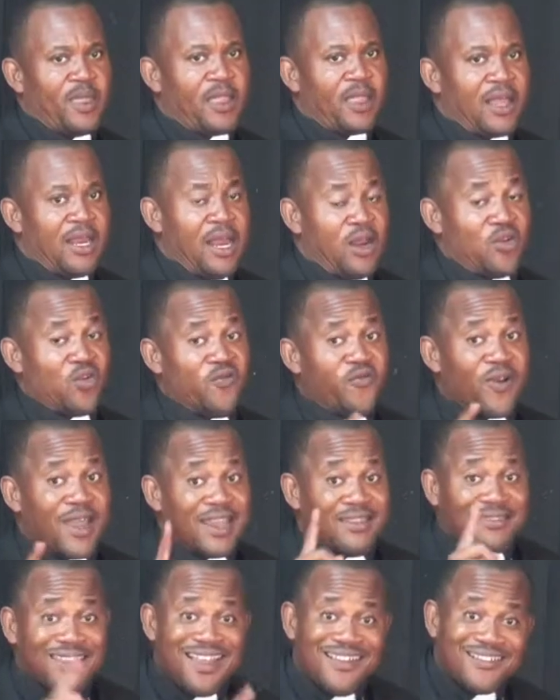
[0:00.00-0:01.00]
Now, don't forget,
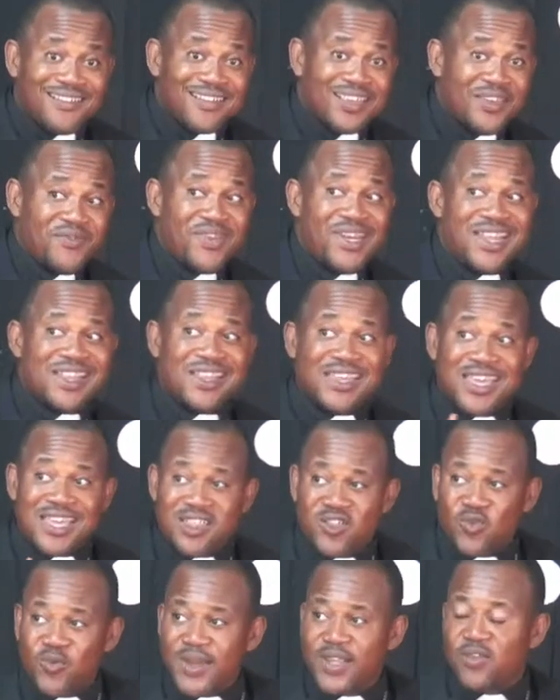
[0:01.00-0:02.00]
thanksgiving is
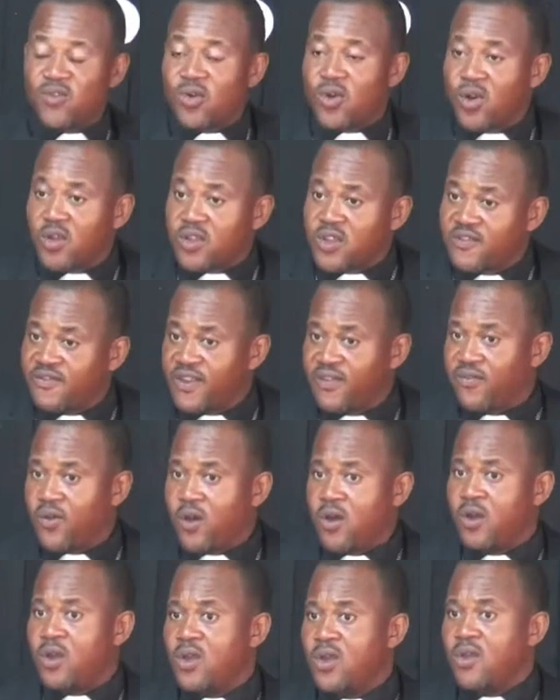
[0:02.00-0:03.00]
gateway to God's favor.
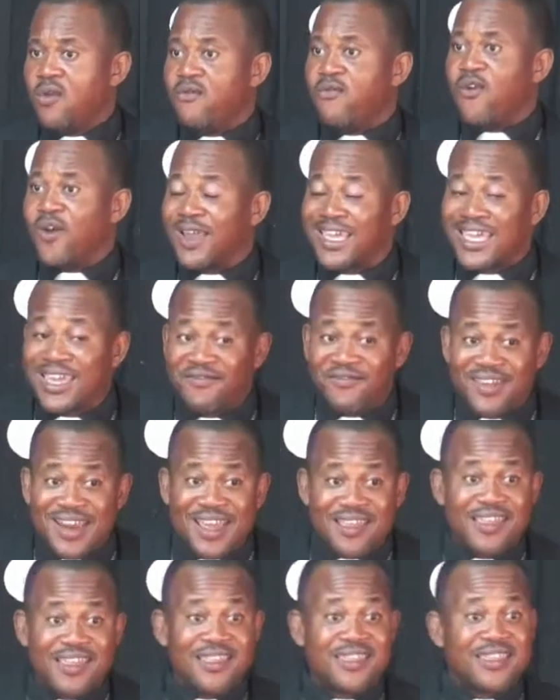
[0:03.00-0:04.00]

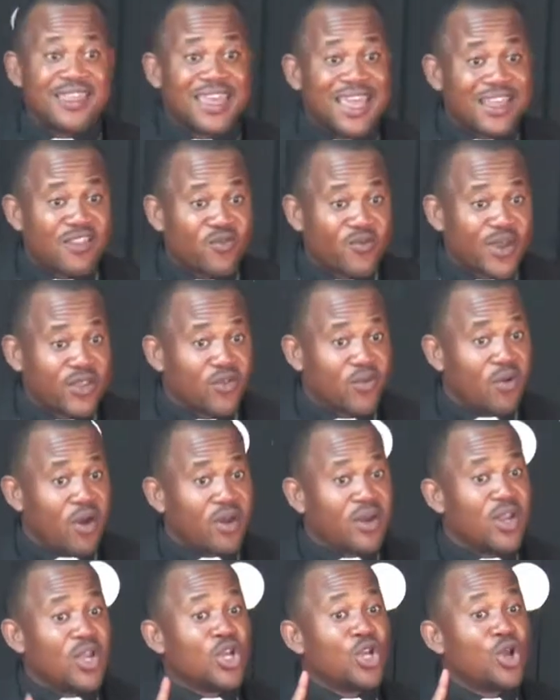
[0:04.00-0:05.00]
Forgiveness is gateway to what?
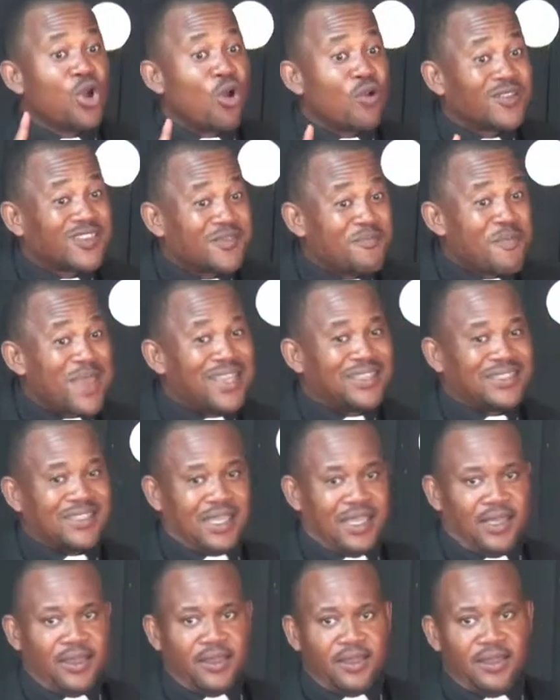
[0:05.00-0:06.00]
God's
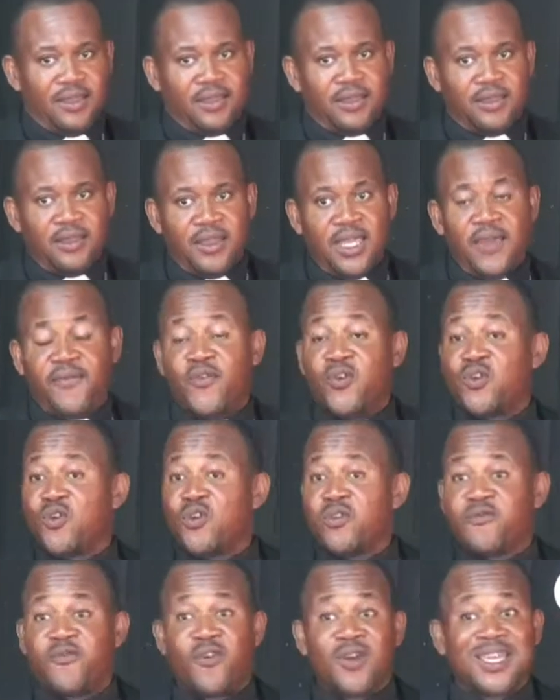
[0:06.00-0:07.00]
mercy. If you don't
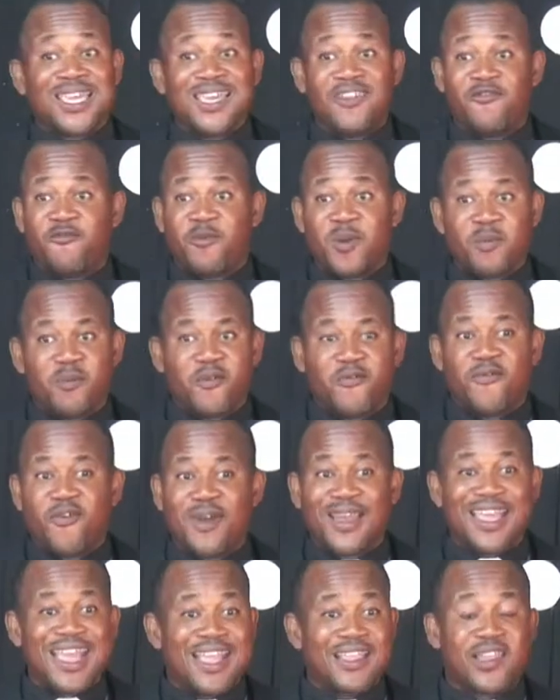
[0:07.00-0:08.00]
forgive, people
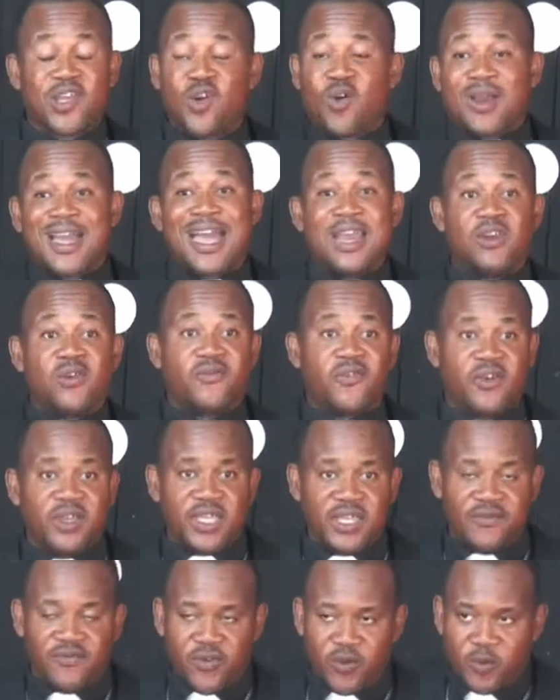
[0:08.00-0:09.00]
forget. God cannot
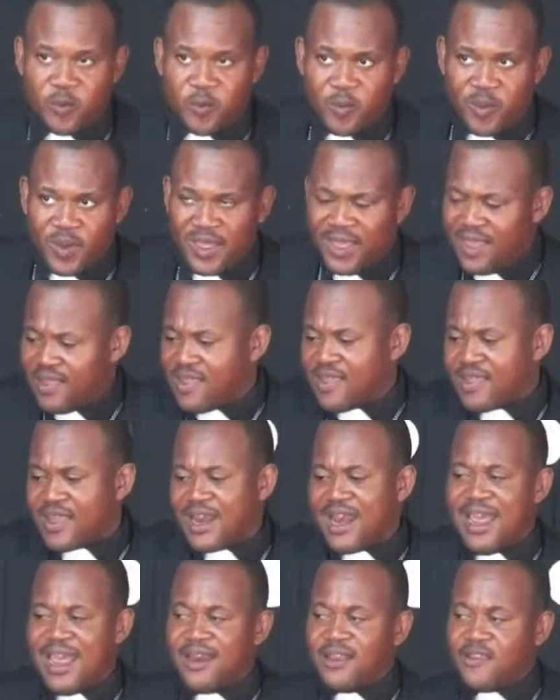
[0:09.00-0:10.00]
forgive you. It is
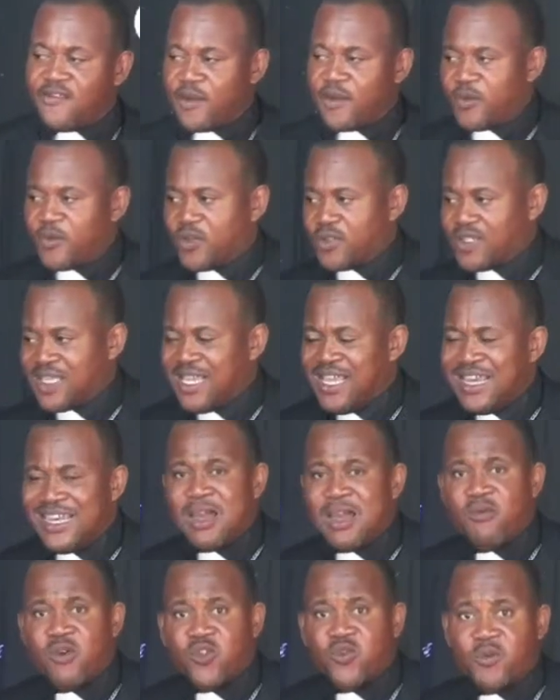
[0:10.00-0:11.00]
clear in the scriptures. That
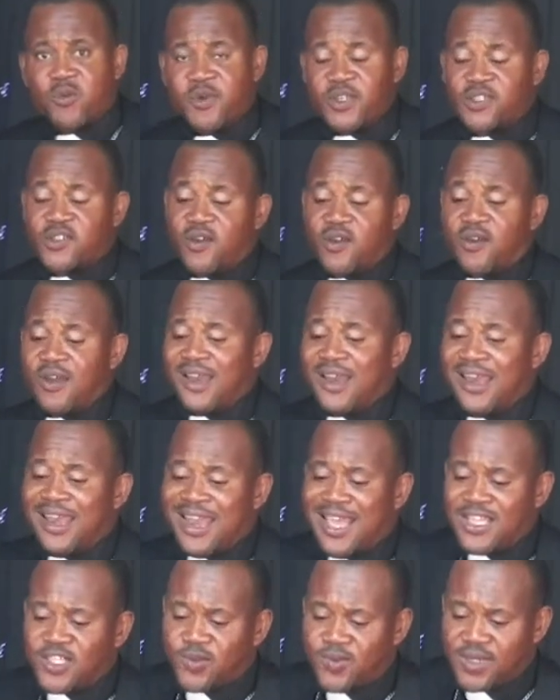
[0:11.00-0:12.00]
was what we saw
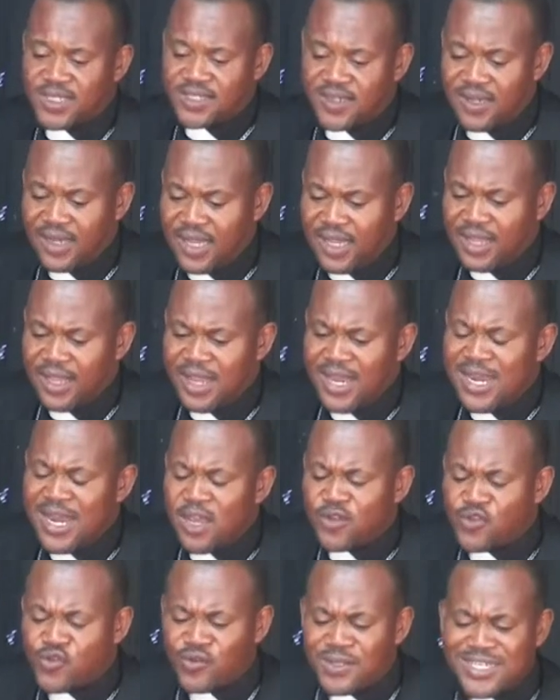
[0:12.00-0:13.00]
last week, Sunday. Now,
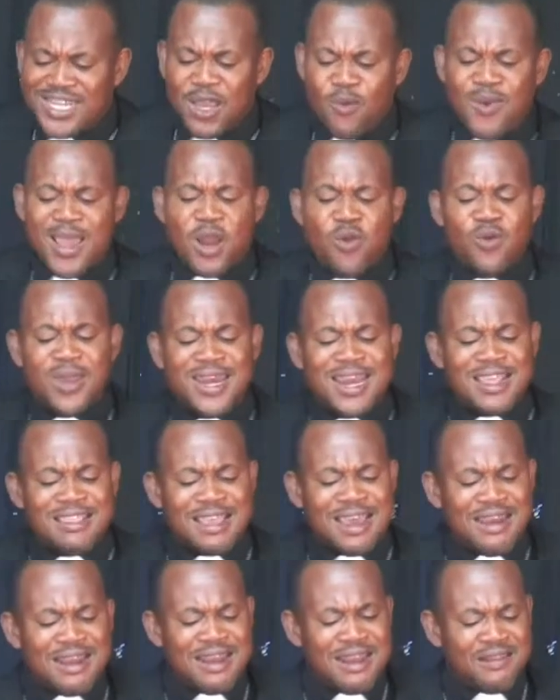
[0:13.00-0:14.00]
today we are looking at
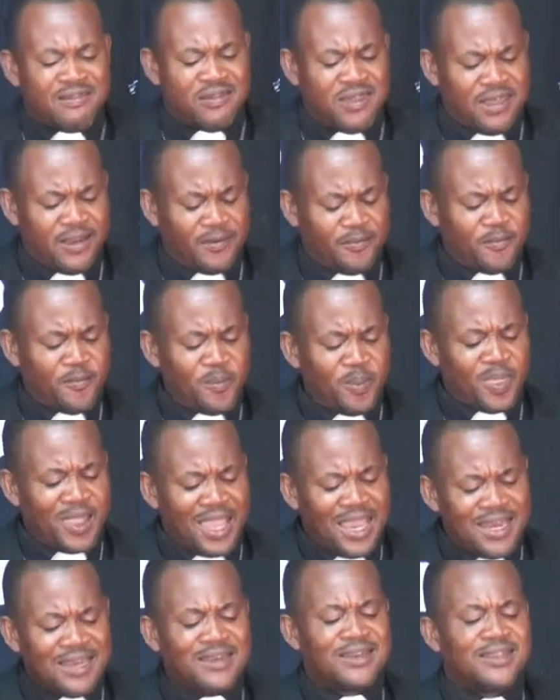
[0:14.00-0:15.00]
another thing
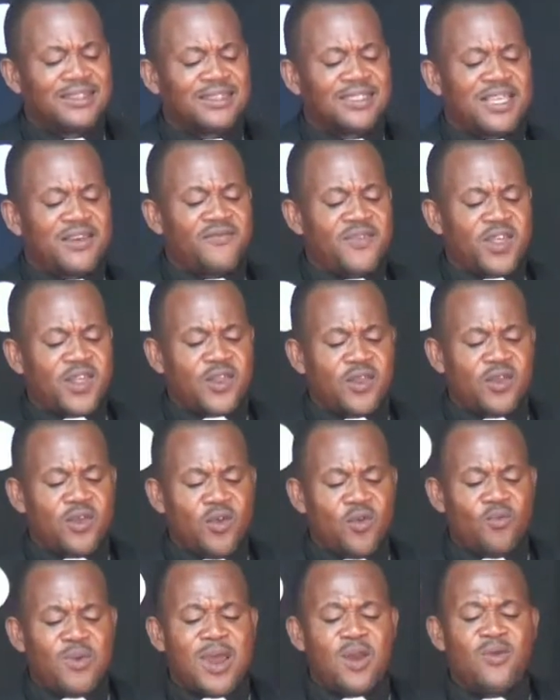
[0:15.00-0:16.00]
in this service,
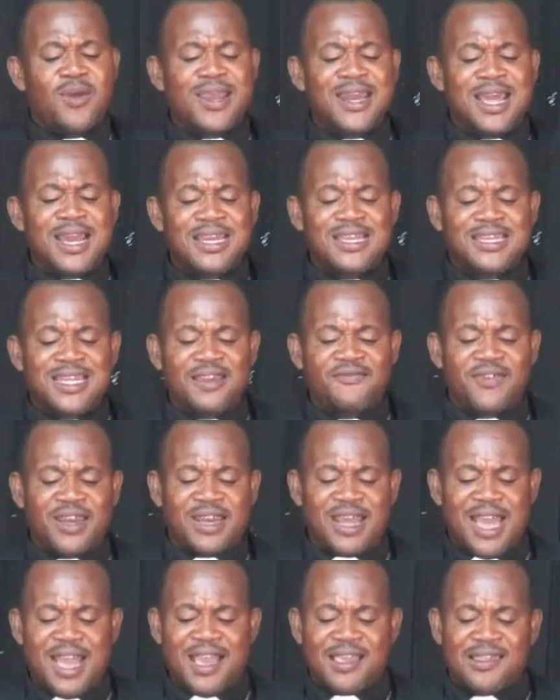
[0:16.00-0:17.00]
we are looking at David
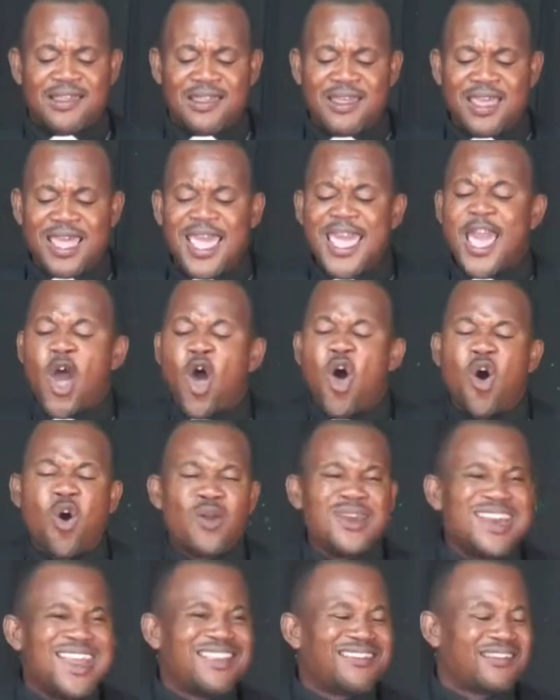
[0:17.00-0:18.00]
as a
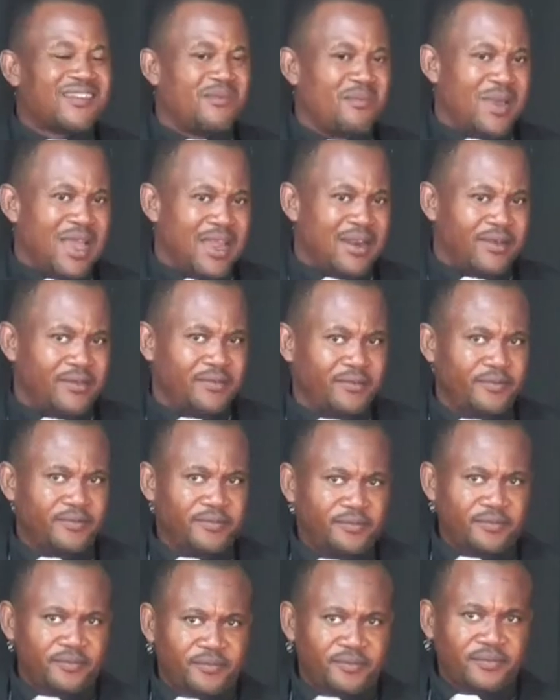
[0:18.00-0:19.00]
honest man.
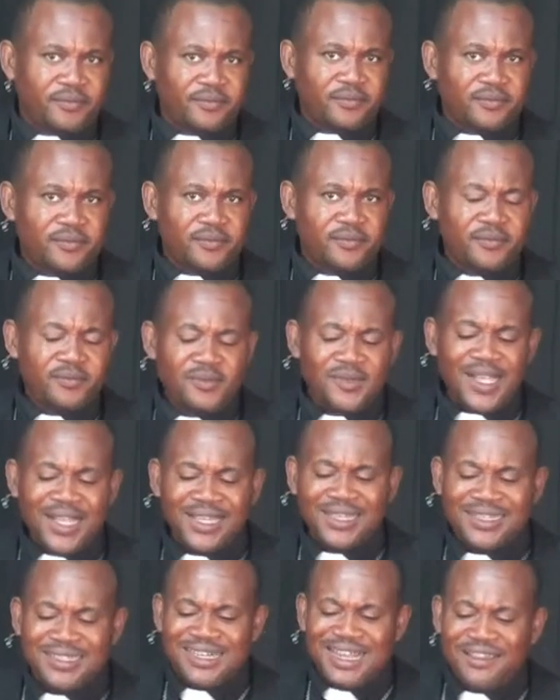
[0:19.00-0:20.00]

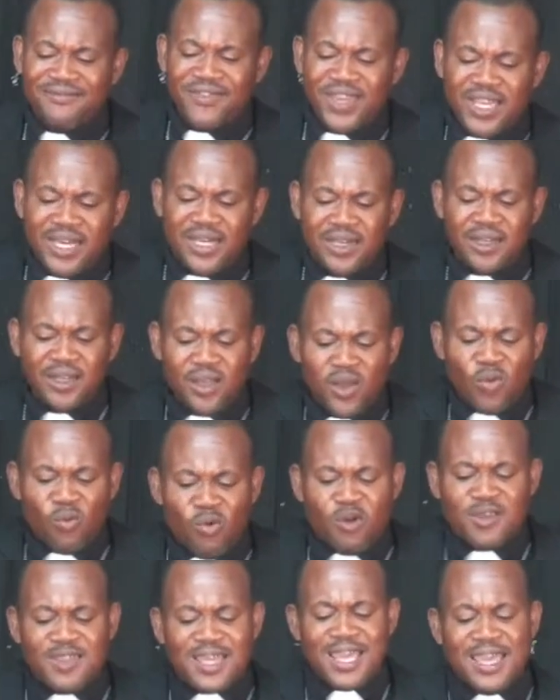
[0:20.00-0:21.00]
David
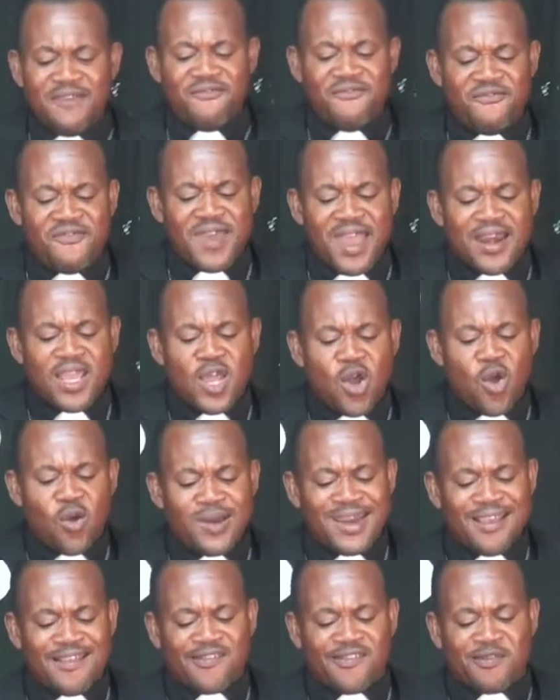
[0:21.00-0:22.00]
was a very
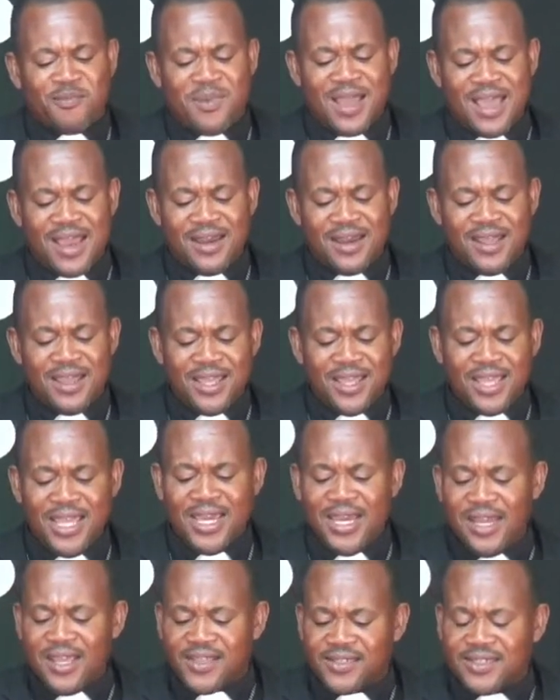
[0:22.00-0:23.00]
honest man in
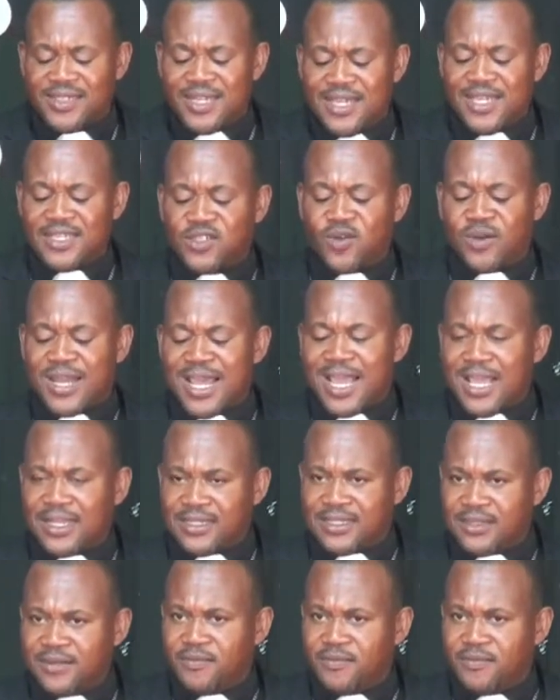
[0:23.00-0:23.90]
his days on earth.